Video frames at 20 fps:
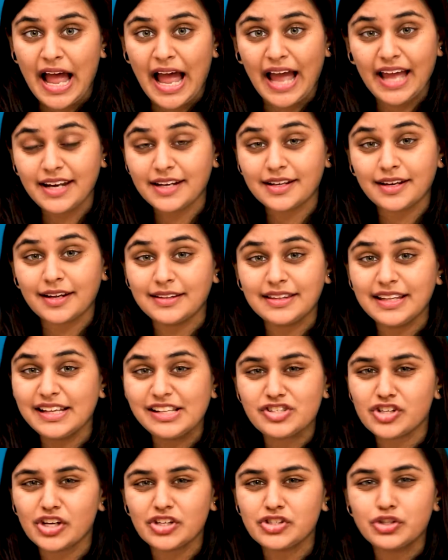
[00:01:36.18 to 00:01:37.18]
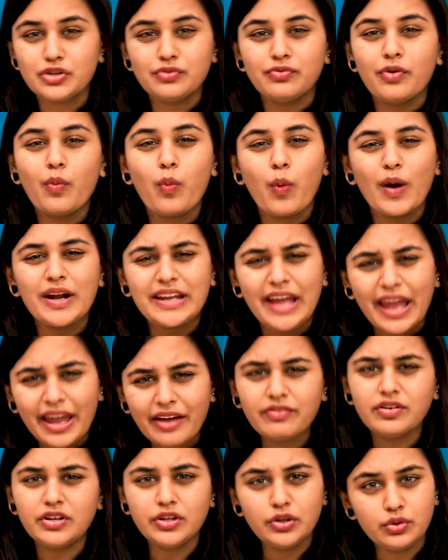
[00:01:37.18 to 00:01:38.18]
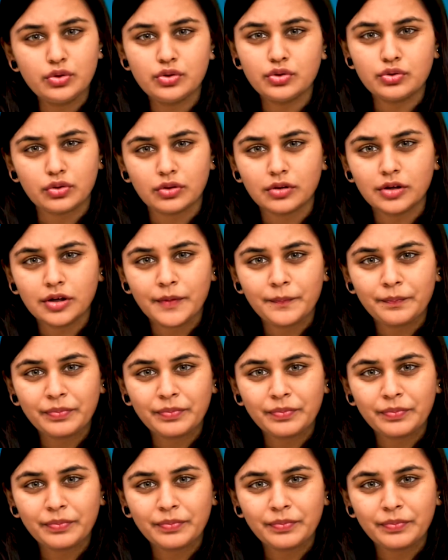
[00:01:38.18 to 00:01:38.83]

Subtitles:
And they'll judge you for whatever you do.